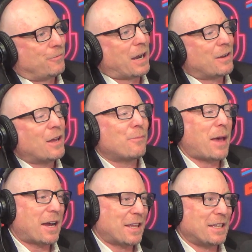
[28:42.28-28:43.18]
Right?
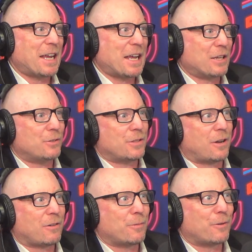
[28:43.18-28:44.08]
Back in the day, you saw
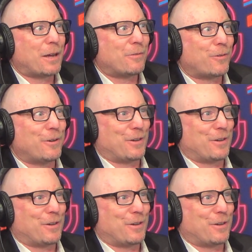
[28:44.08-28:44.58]
Robert Redford